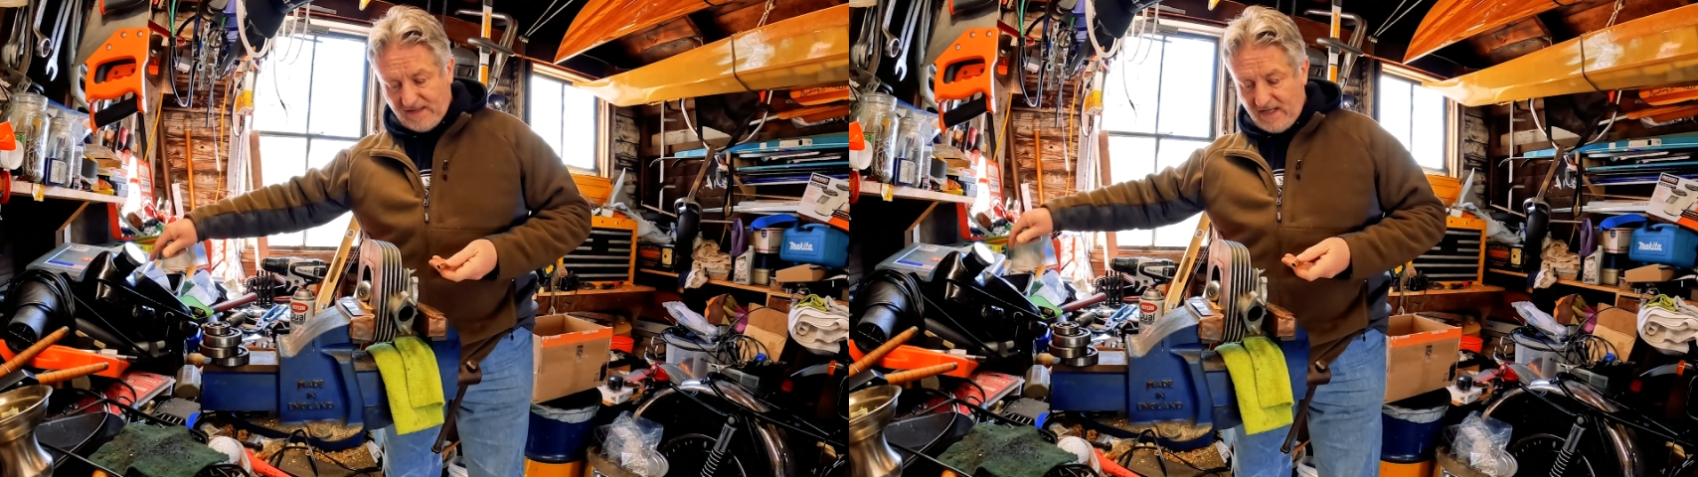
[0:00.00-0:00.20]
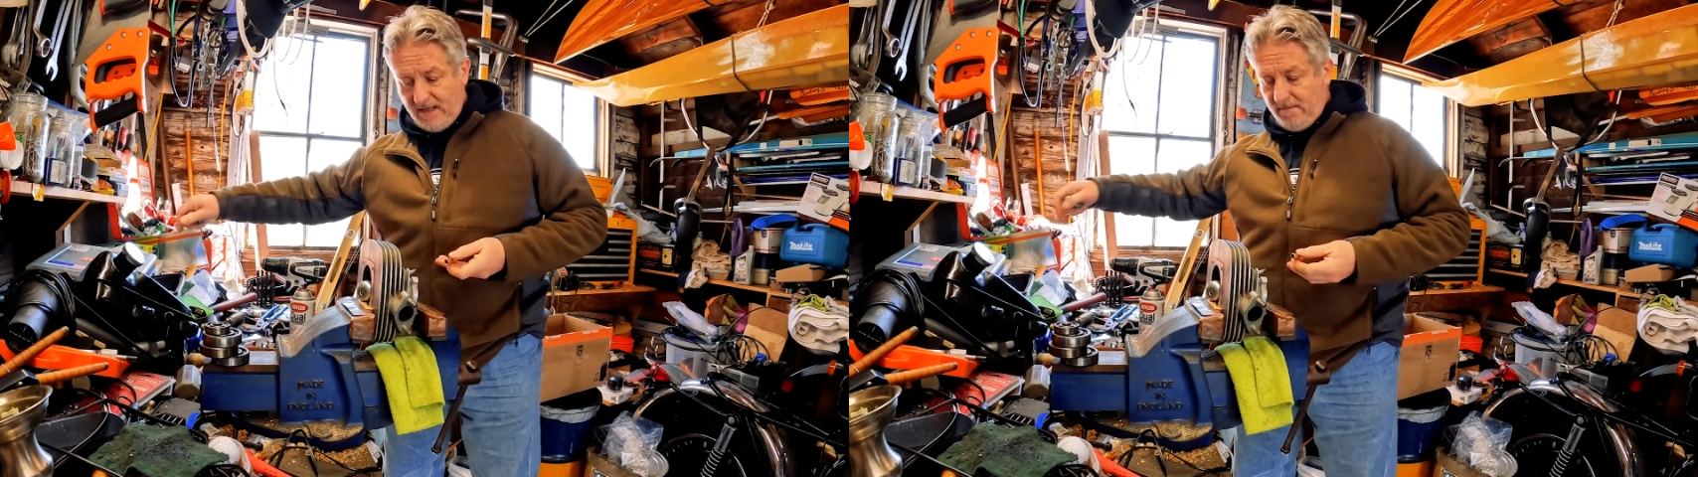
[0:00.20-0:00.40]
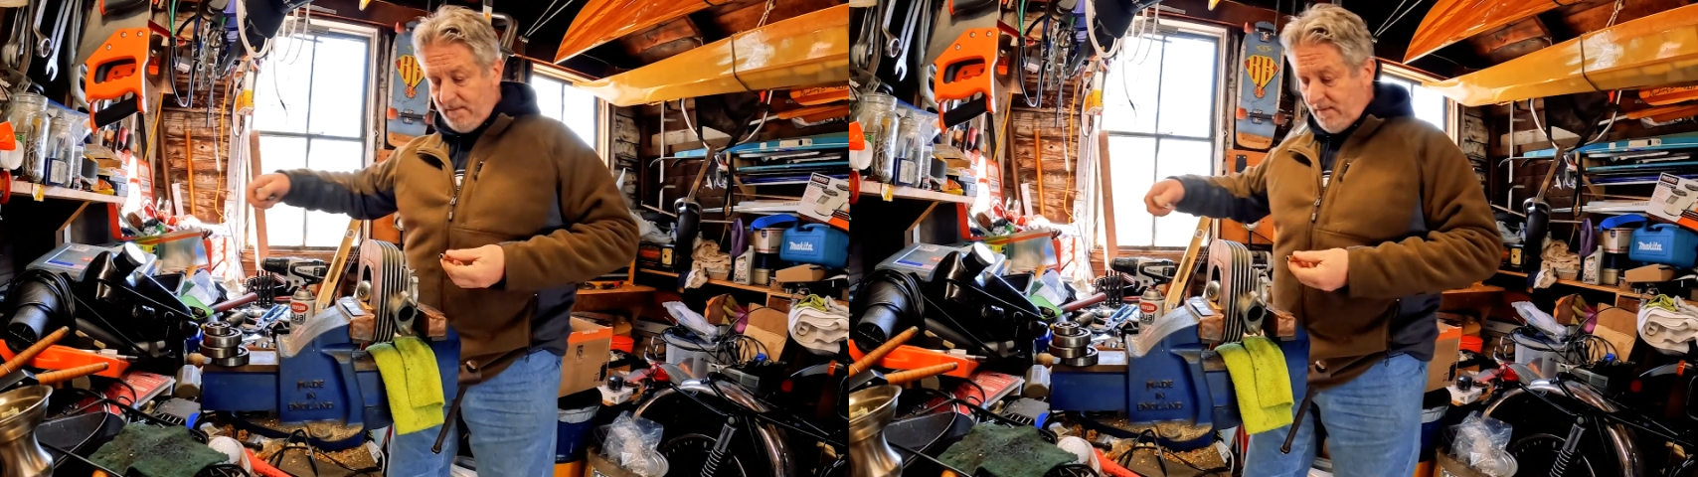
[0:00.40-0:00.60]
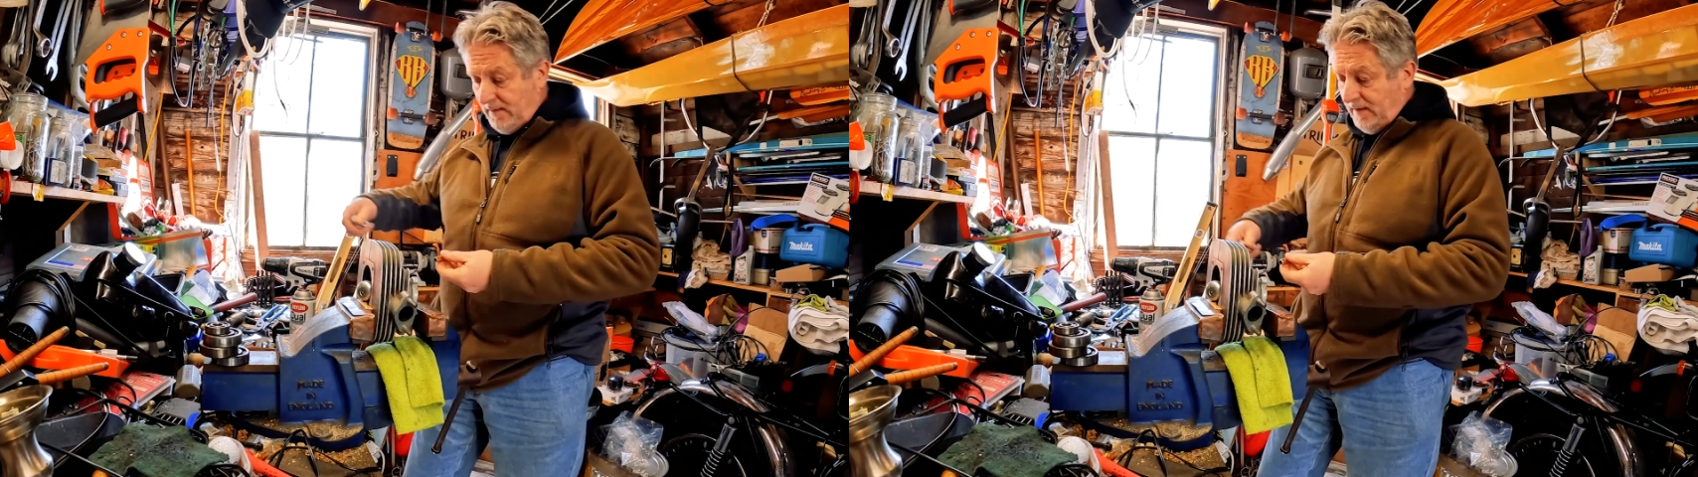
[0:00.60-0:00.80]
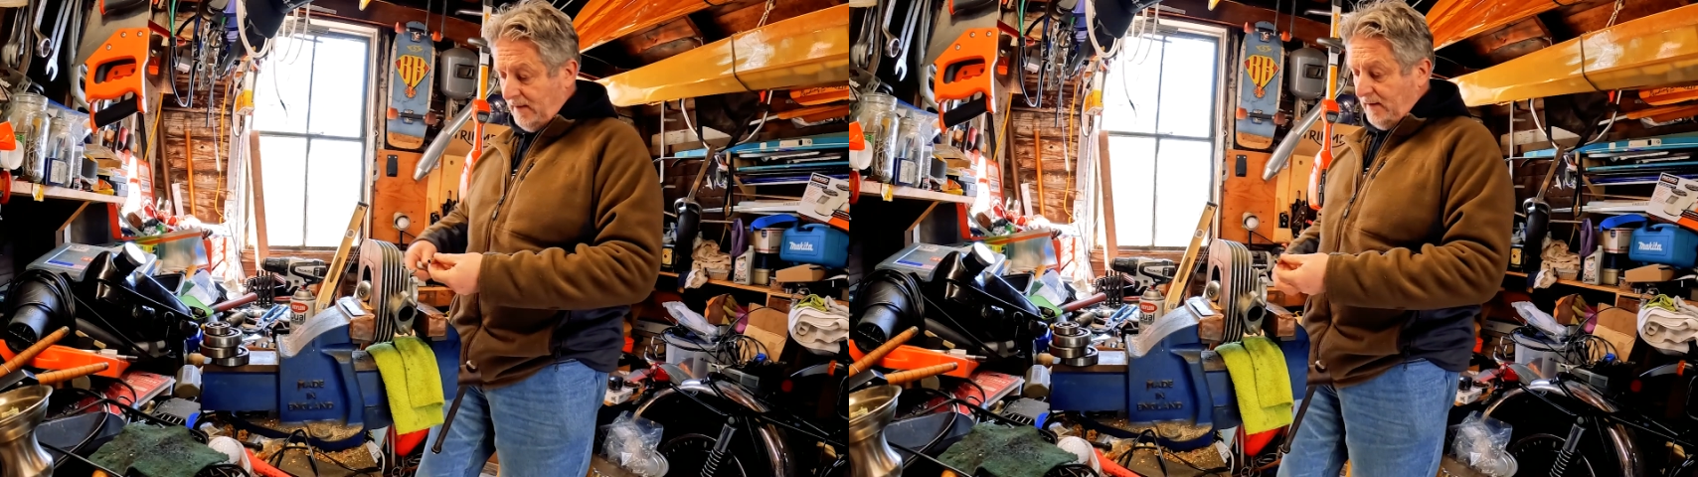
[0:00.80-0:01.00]
seat,
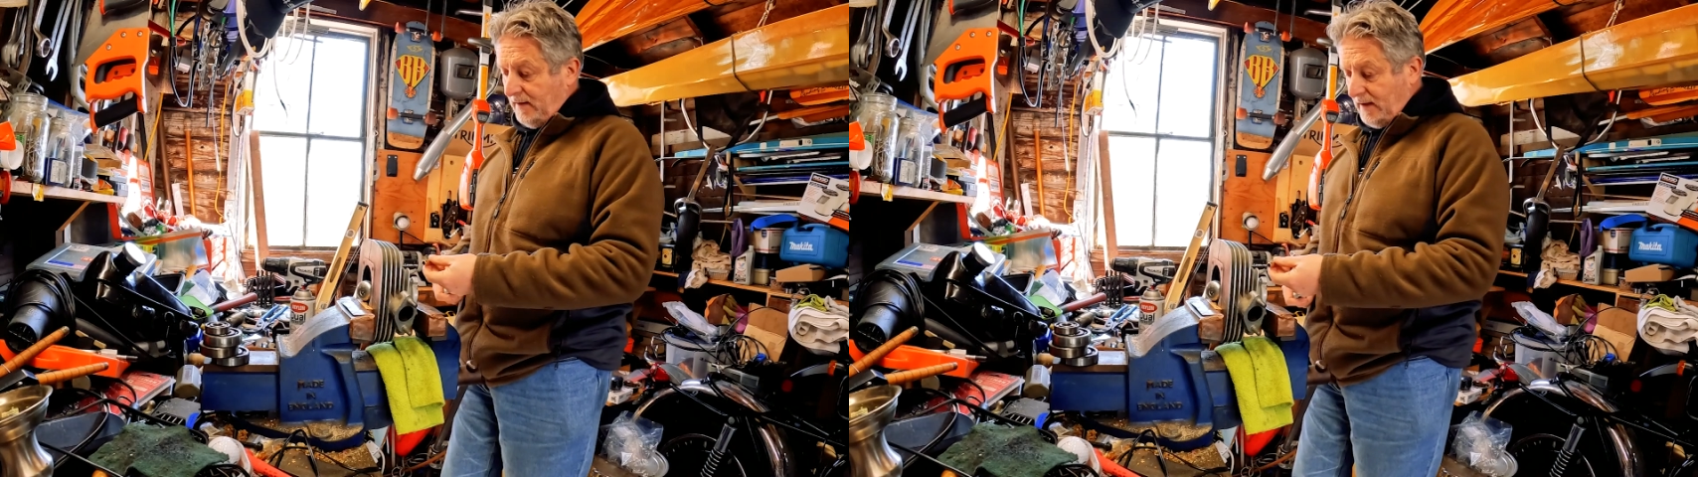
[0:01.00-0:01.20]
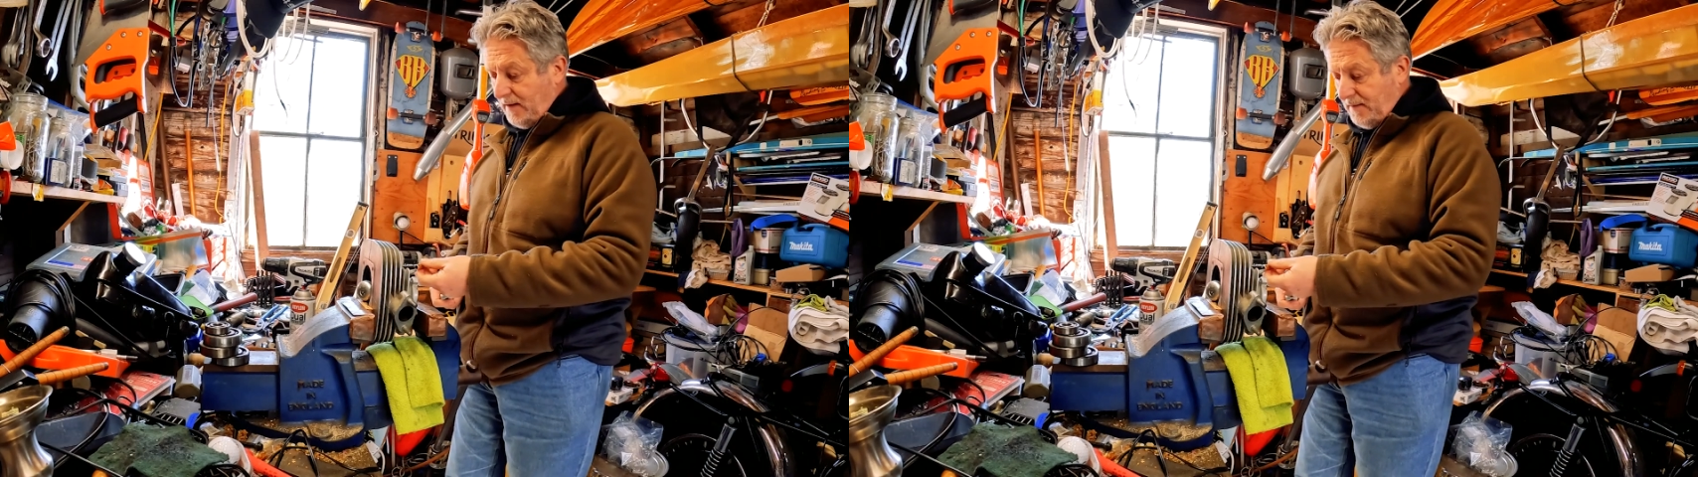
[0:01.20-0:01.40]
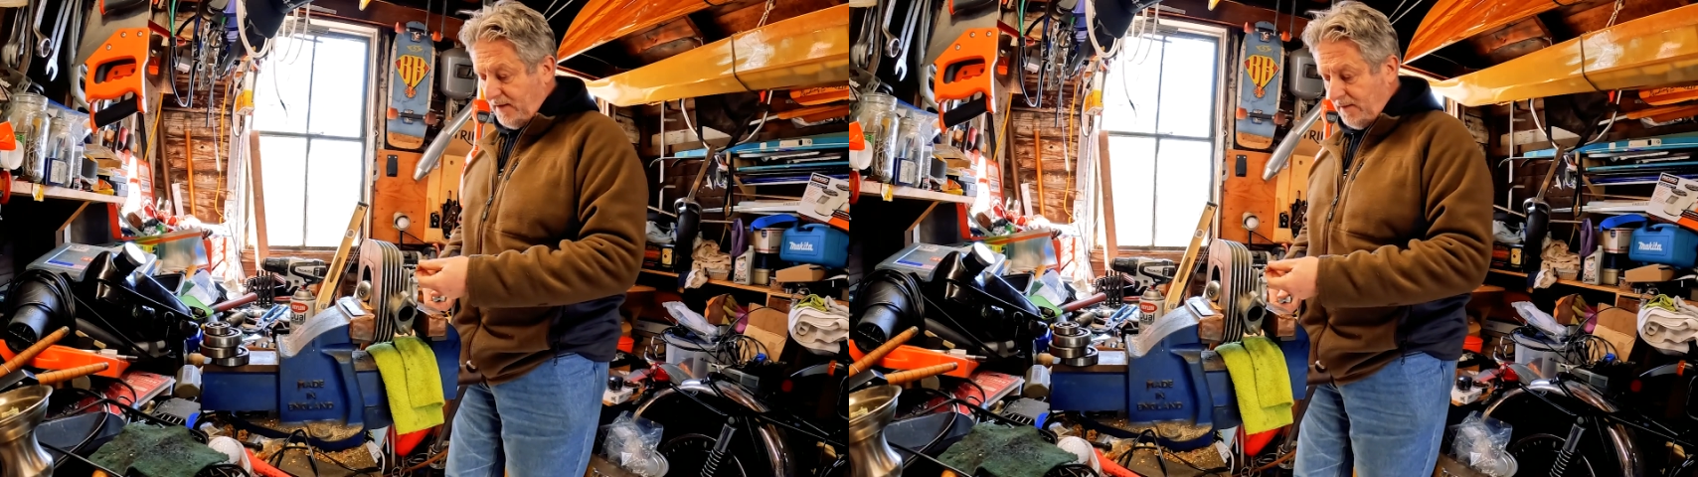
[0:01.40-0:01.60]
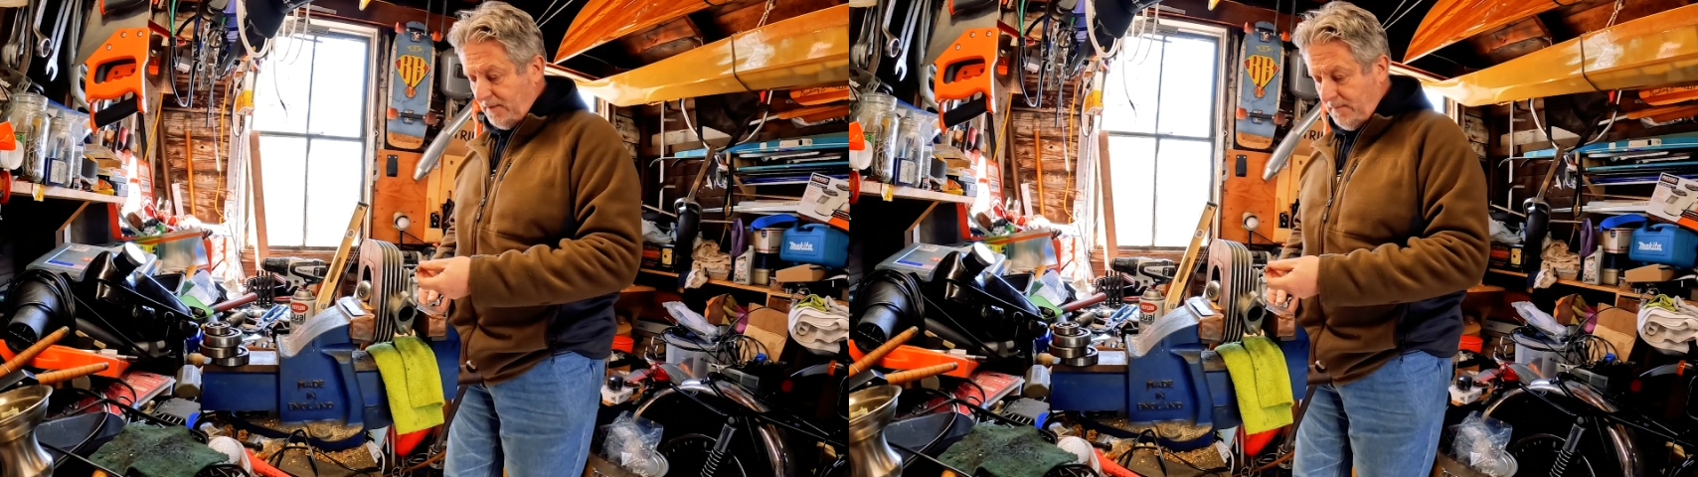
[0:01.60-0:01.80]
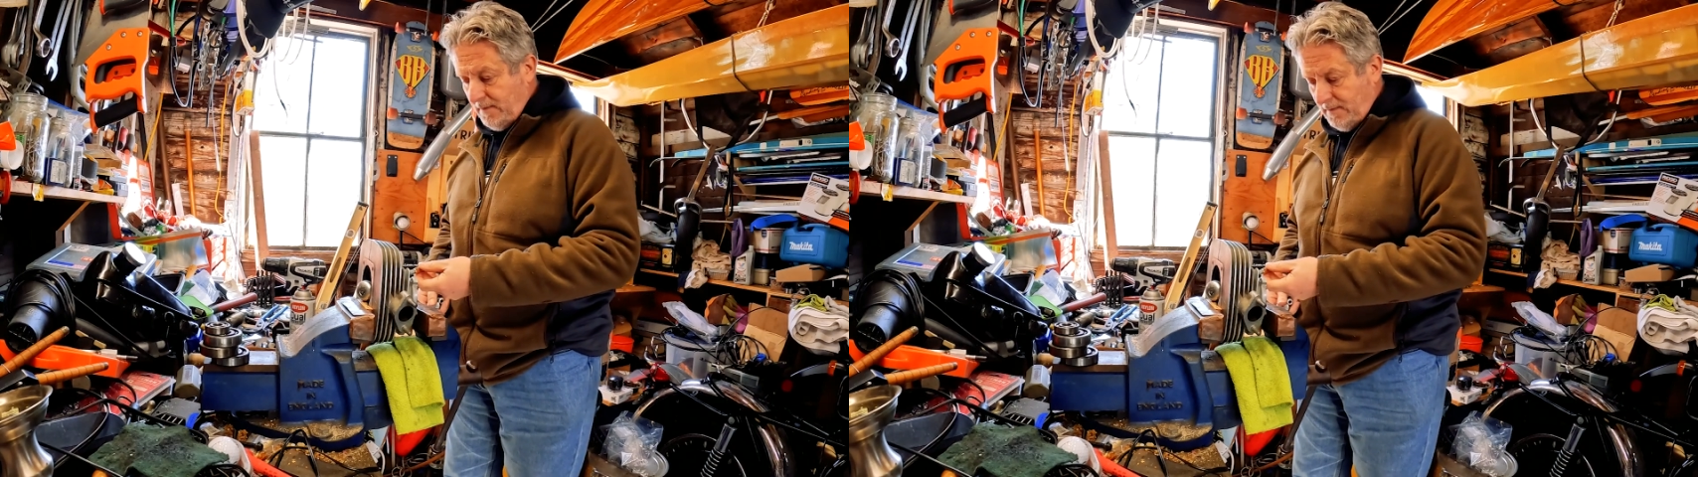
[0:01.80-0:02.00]
goes
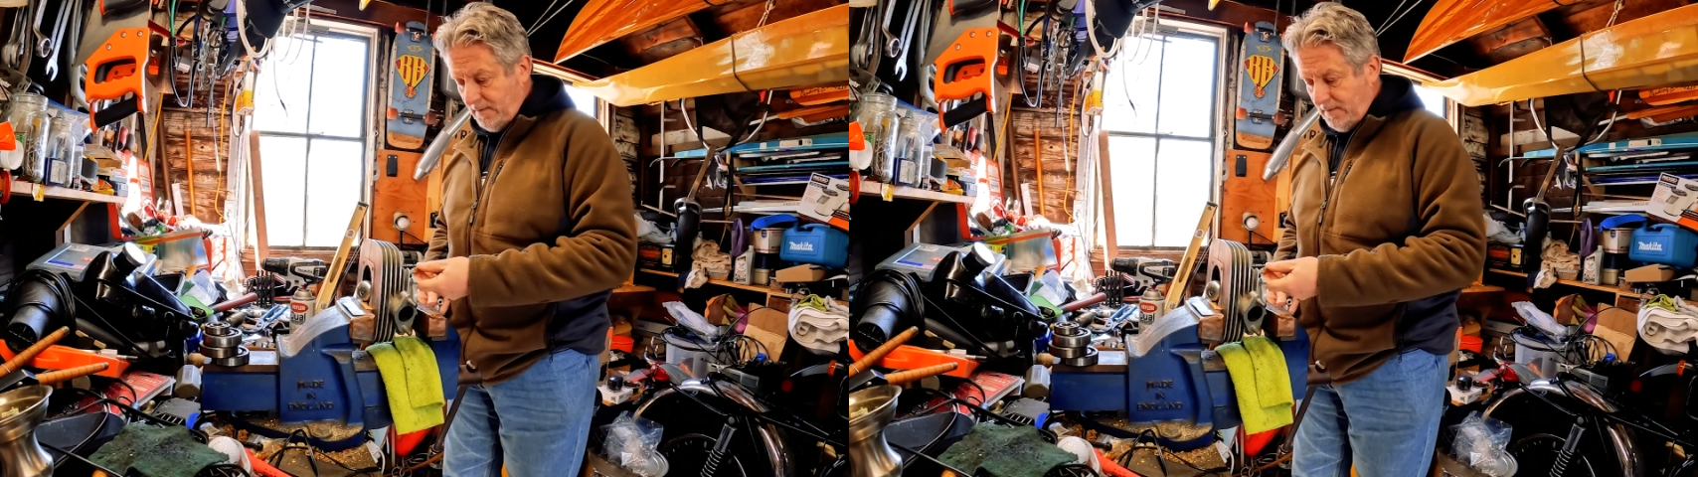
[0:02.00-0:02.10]
on